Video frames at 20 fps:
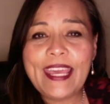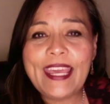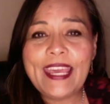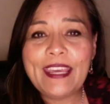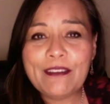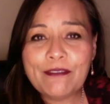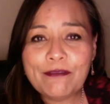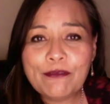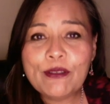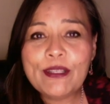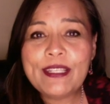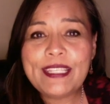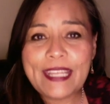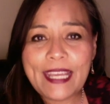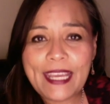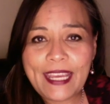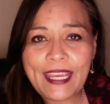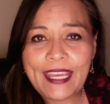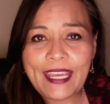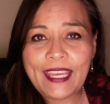Every
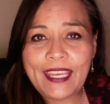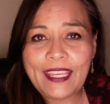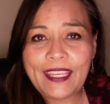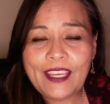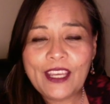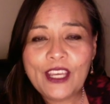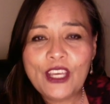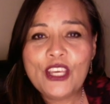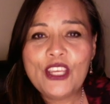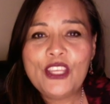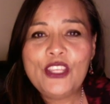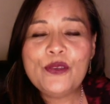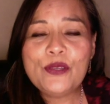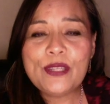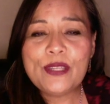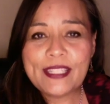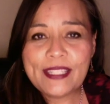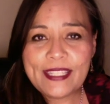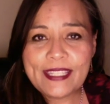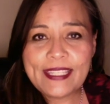day, you
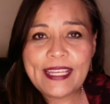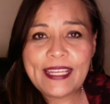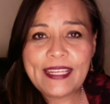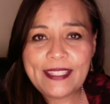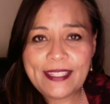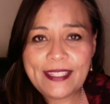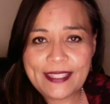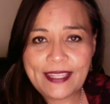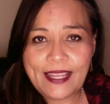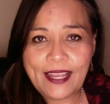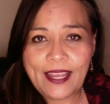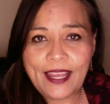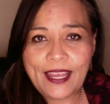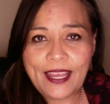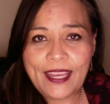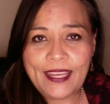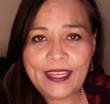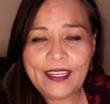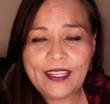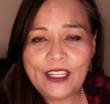can set
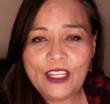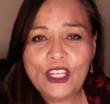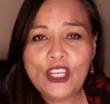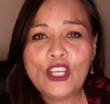aside